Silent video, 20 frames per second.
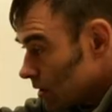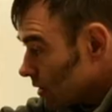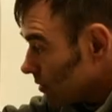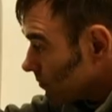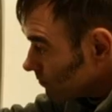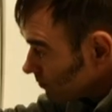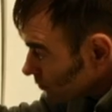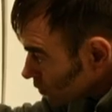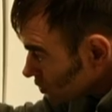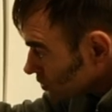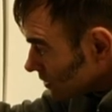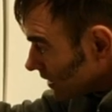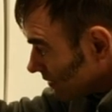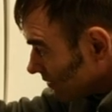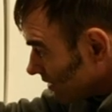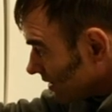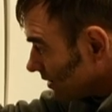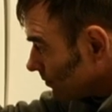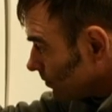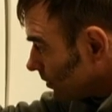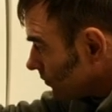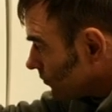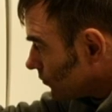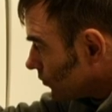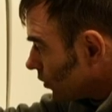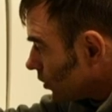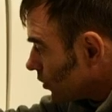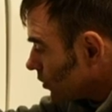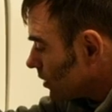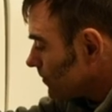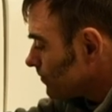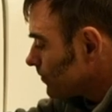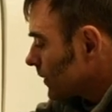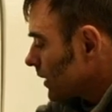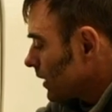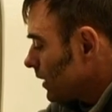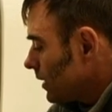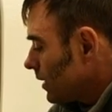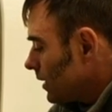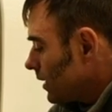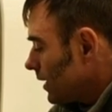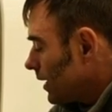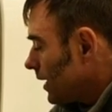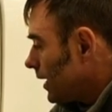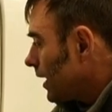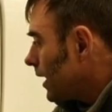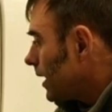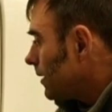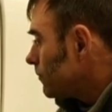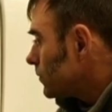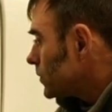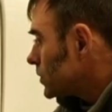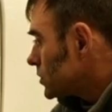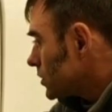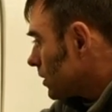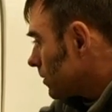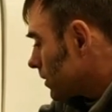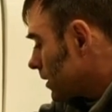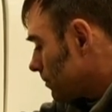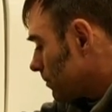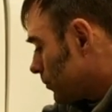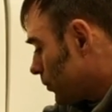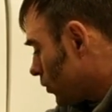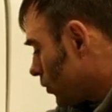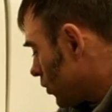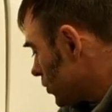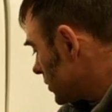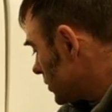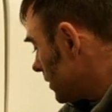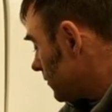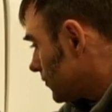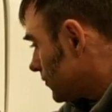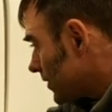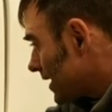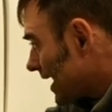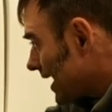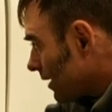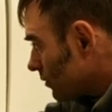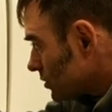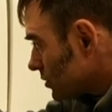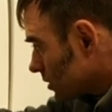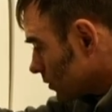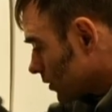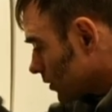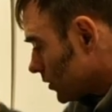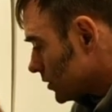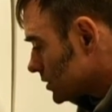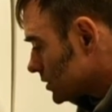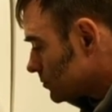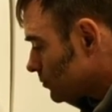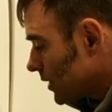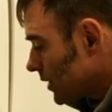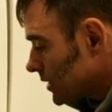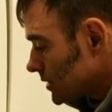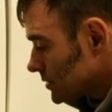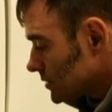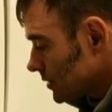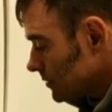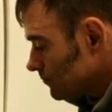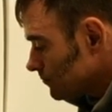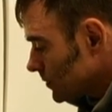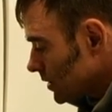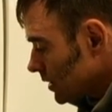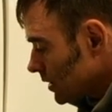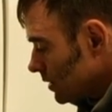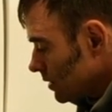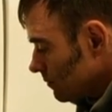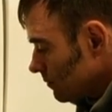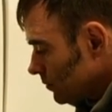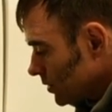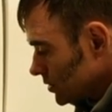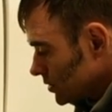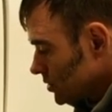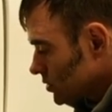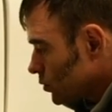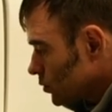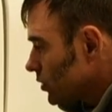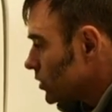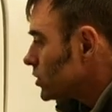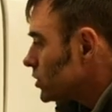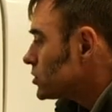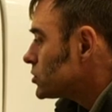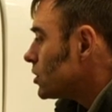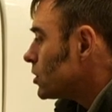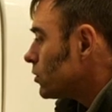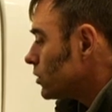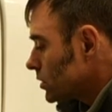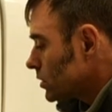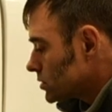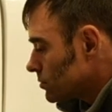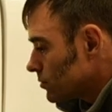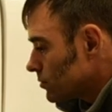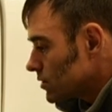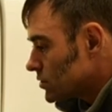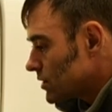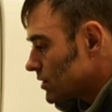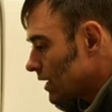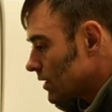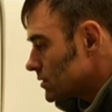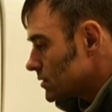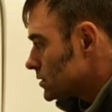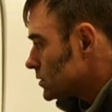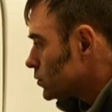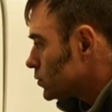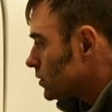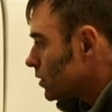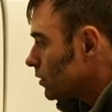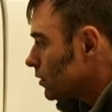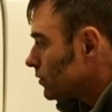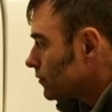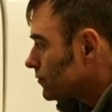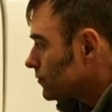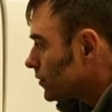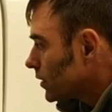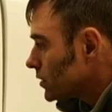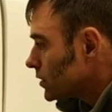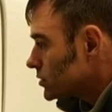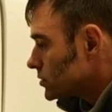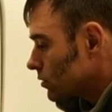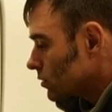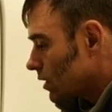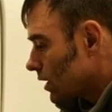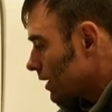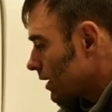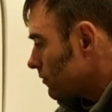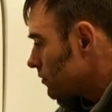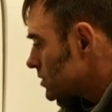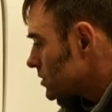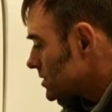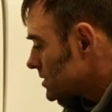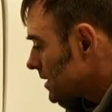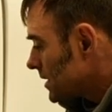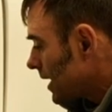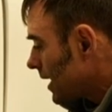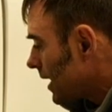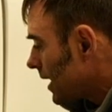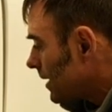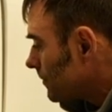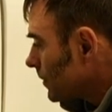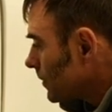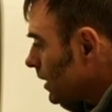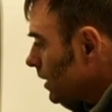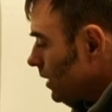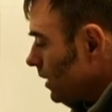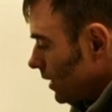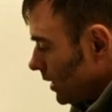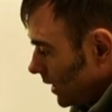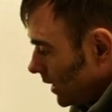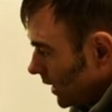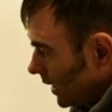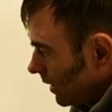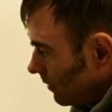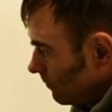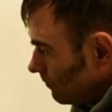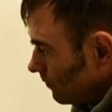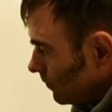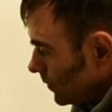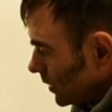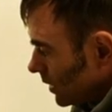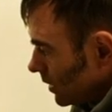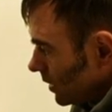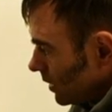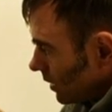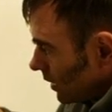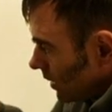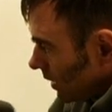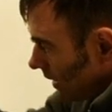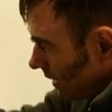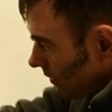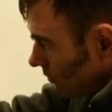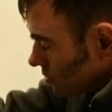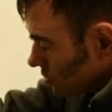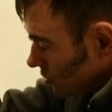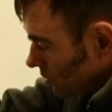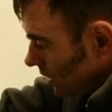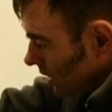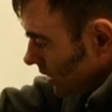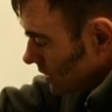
going to push it out a little bit further. So I'm going to pause it for now until I've got the springs in, but I just wanted to show you some of the challenges we've got on the front. So clearance there, clearance on the